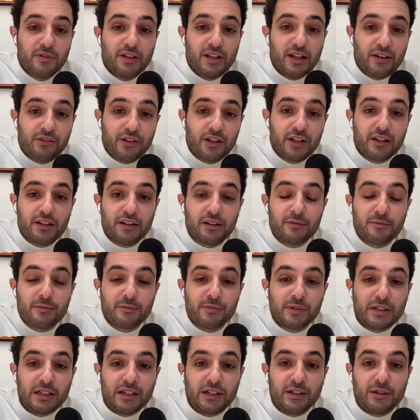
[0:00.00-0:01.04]
Definitely.
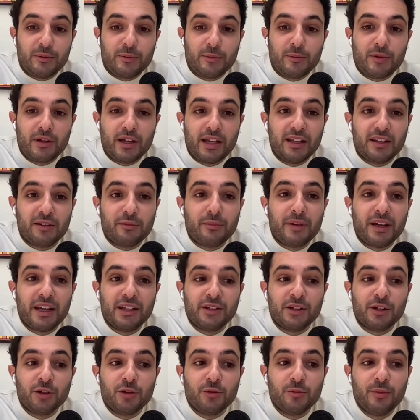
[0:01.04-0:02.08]
It may
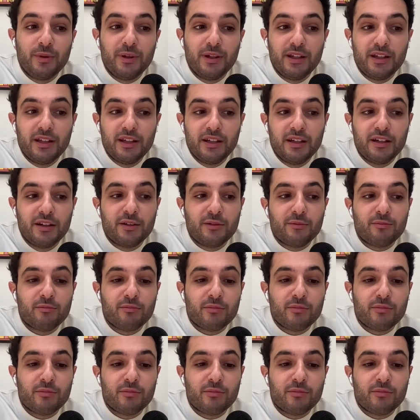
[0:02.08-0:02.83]
not be